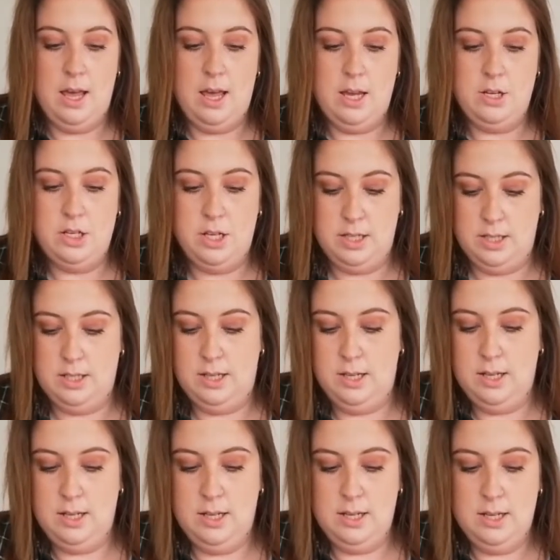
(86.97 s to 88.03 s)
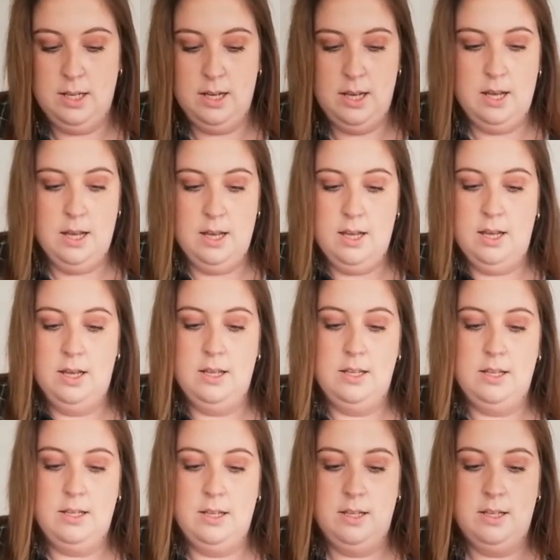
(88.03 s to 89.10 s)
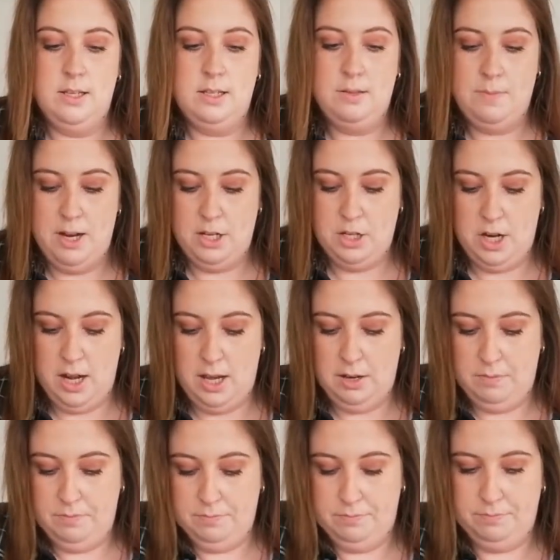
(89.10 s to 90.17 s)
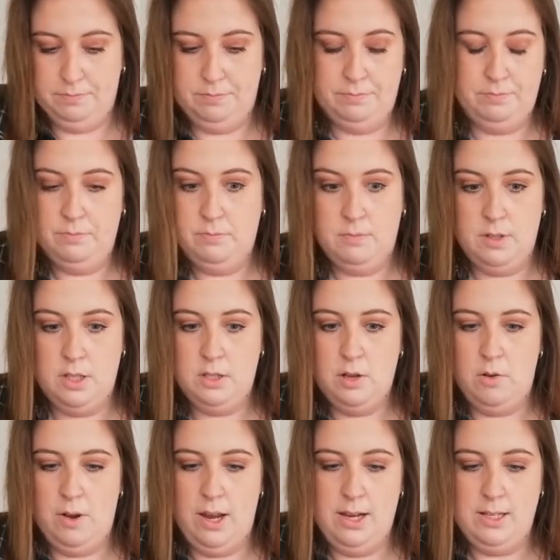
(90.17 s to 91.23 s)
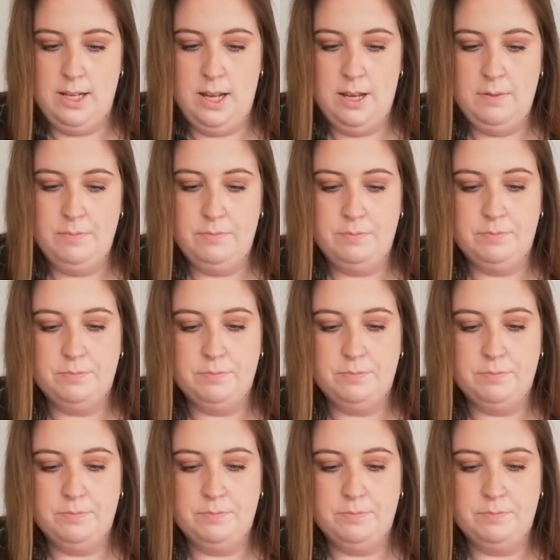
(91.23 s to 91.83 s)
and just smash it in. It's so easy.